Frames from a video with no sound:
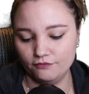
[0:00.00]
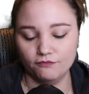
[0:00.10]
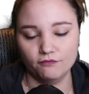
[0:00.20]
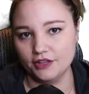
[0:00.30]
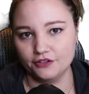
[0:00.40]

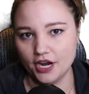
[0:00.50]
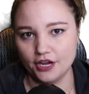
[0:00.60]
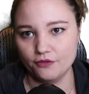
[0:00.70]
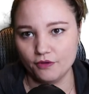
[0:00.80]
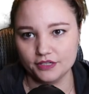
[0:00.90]
whether or not
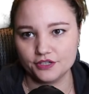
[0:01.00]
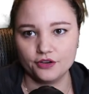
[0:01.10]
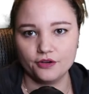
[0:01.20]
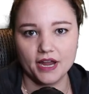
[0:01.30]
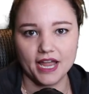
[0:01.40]
you want
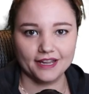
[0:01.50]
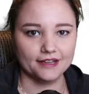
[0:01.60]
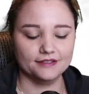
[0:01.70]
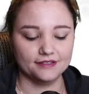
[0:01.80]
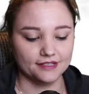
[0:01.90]
to,
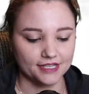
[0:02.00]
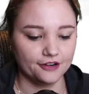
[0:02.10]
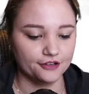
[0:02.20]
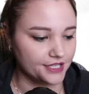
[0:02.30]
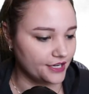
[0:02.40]
and
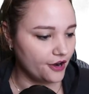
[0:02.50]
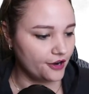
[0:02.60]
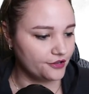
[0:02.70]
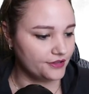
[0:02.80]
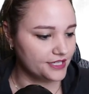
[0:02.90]
designers can
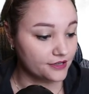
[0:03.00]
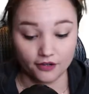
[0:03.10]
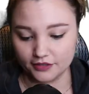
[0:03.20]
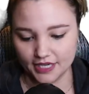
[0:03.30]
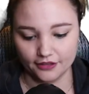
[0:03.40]
argue this
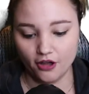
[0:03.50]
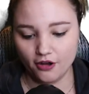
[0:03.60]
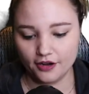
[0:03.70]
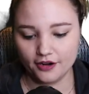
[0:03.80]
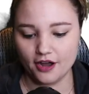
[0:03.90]
all day
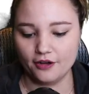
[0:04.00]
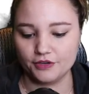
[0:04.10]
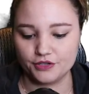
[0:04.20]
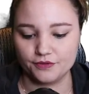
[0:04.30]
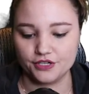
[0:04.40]
long on
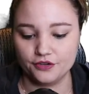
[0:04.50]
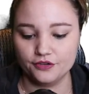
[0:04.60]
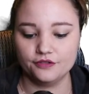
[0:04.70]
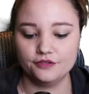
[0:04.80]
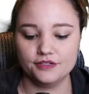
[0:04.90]
which one to
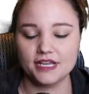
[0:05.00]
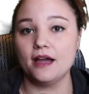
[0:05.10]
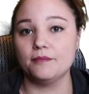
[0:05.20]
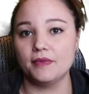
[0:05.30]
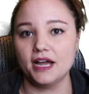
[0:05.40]
use.
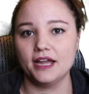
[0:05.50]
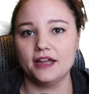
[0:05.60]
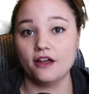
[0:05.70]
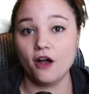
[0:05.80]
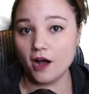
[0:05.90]
At
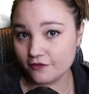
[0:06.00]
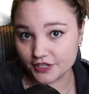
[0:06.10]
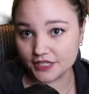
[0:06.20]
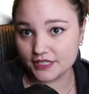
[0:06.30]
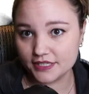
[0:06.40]
my
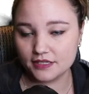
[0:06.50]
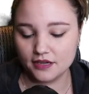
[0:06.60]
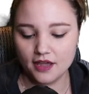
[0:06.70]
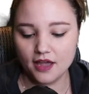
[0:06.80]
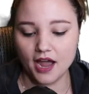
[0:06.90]
office,
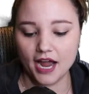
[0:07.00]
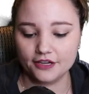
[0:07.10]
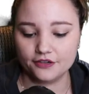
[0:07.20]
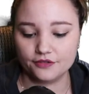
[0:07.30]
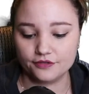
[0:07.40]
I
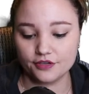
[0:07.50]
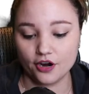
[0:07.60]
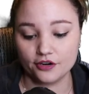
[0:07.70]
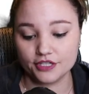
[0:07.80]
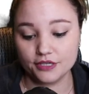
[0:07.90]
use
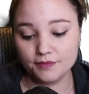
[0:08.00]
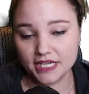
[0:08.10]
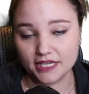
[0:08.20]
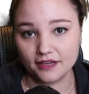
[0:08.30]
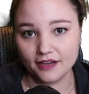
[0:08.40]

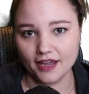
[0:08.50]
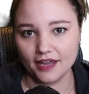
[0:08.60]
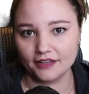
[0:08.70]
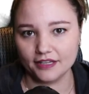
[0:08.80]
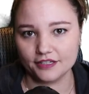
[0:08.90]
RGB,
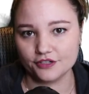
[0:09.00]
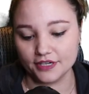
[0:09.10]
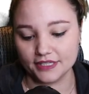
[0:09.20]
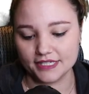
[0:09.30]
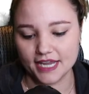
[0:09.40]
and then
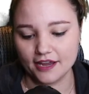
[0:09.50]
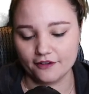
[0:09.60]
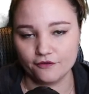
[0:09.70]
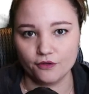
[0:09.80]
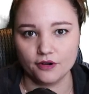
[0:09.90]
during the day
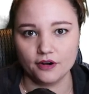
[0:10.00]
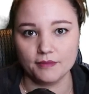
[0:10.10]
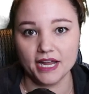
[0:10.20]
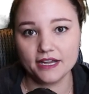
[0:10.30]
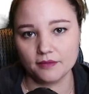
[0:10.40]
for
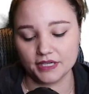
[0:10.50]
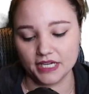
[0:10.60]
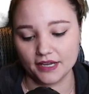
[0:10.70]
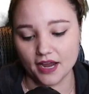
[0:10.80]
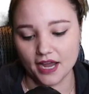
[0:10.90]
my
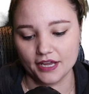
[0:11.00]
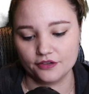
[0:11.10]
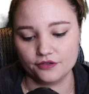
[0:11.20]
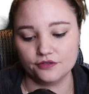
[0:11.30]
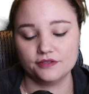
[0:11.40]
company, I
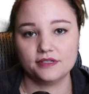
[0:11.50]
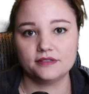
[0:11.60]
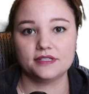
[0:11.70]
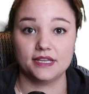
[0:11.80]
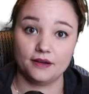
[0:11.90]
use
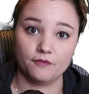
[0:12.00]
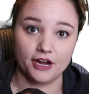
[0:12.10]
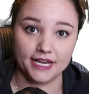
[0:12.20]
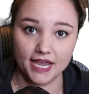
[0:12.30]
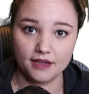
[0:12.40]

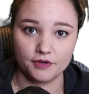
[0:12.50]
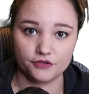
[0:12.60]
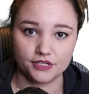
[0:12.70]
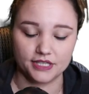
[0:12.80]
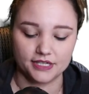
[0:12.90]
CMYK
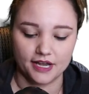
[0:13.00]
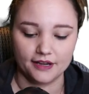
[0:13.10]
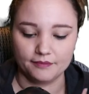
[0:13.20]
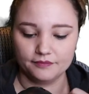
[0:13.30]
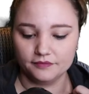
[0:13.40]
most of the
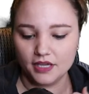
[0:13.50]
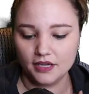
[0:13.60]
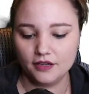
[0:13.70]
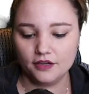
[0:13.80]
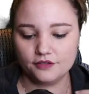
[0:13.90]
time.
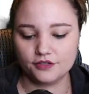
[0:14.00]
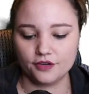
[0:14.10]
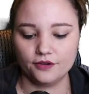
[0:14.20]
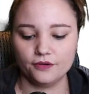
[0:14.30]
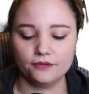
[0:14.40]

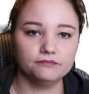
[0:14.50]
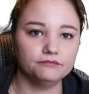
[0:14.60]
So